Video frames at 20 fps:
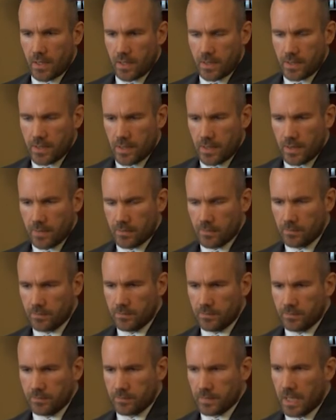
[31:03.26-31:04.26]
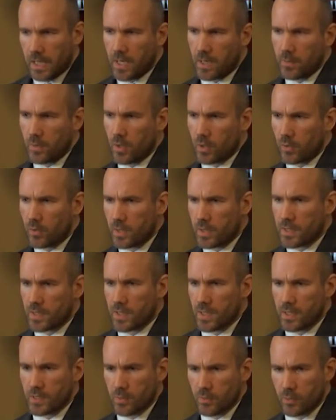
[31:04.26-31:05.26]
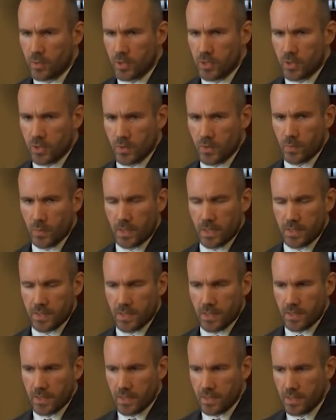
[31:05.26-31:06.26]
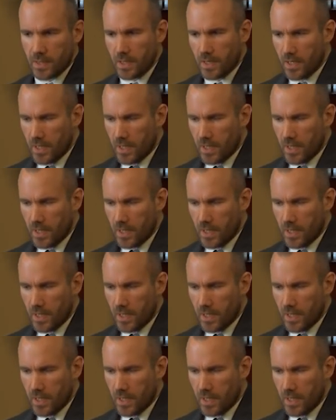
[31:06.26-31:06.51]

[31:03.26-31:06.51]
idea, and I'm not criticizing Christians when I say this,